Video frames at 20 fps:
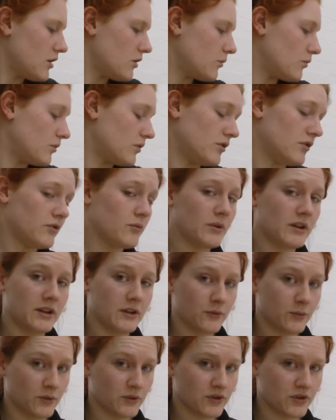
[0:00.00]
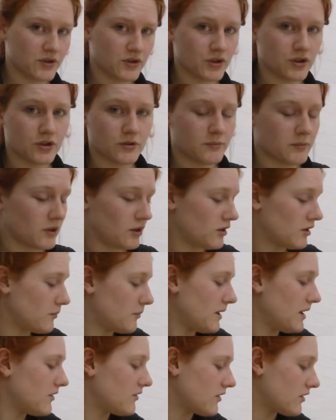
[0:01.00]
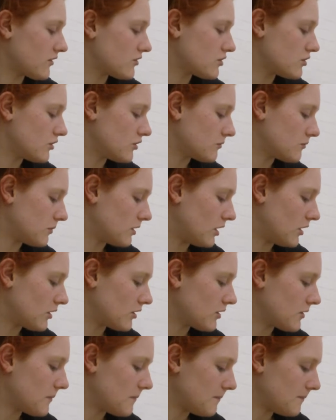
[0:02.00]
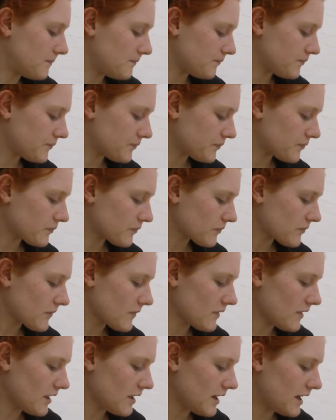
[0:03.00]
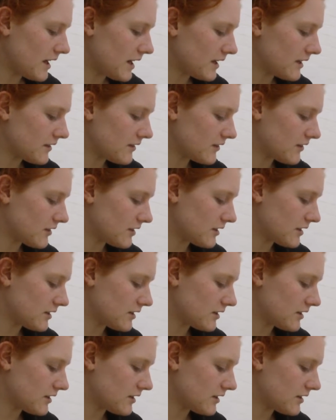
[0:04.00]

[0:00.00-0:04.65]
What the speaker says: was, well, it was a shirt block, a basic shirt block, and